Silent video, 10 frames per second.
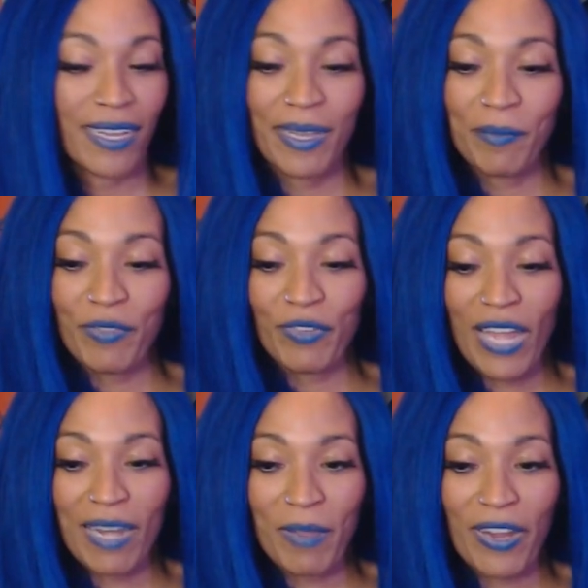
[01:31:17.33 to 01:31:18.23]
If you're
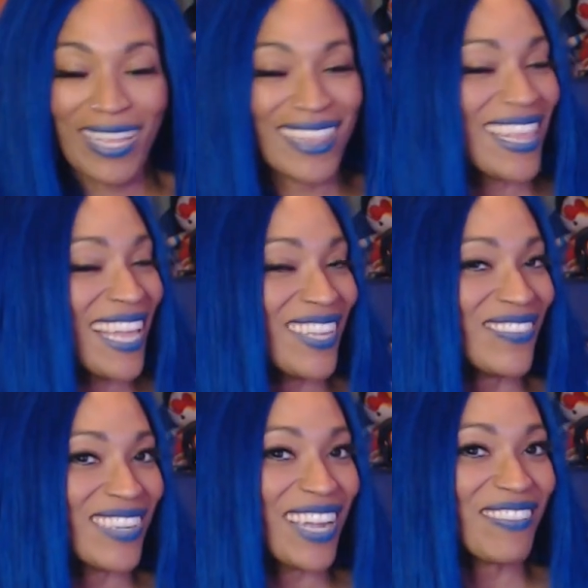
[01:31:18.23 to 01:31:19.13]
not American, thank you
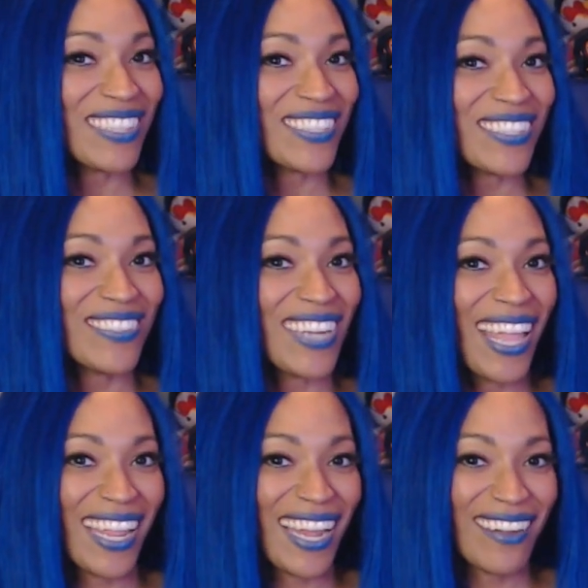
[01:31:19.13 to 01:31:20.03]
for coming through and
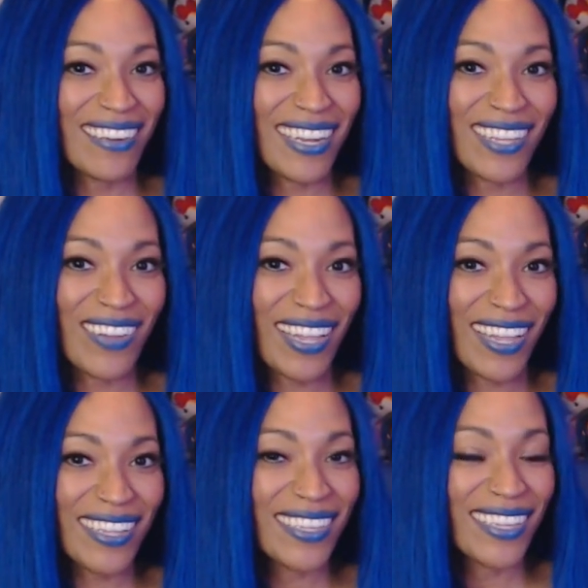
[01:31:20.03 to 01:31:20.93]
hanging out
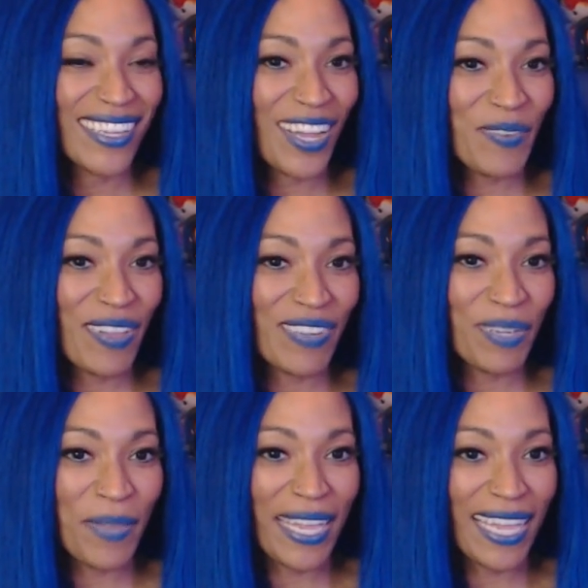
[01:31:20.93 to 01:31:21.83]
anyway. Hope you have a good
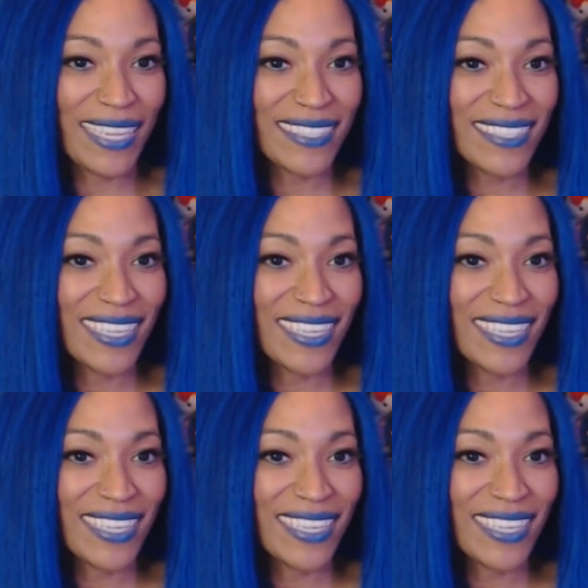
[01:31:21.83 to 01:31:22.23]
weekend.